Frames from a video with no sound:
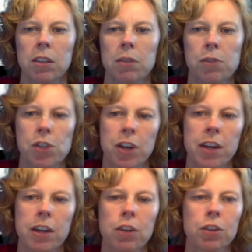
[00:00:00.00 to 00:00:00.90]
which are
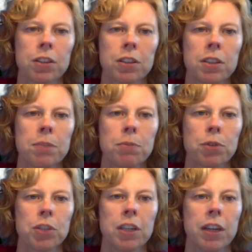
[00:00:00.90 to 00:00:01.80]
here called
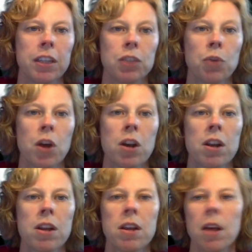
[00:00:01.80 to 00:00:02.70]
protein kinase 1
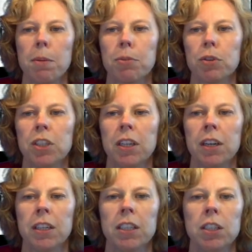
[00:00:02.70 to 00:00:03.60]
and protein
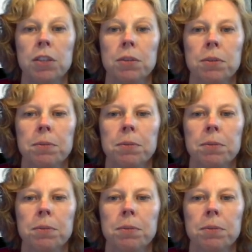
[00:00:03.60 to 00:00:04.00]
kinase 2.